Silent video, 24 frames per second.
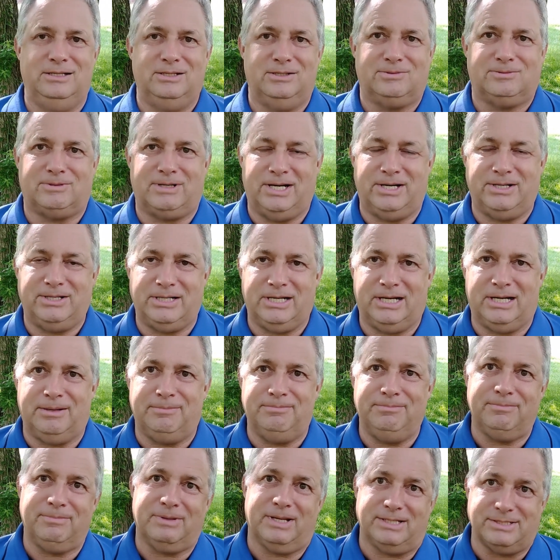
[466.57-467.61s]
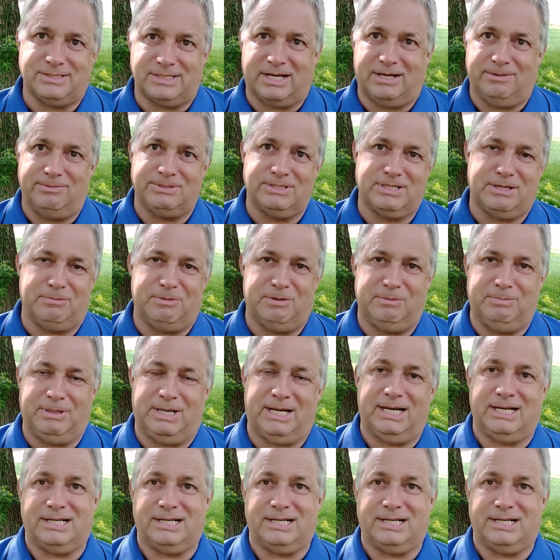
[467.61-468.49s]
reared up as I was coming by,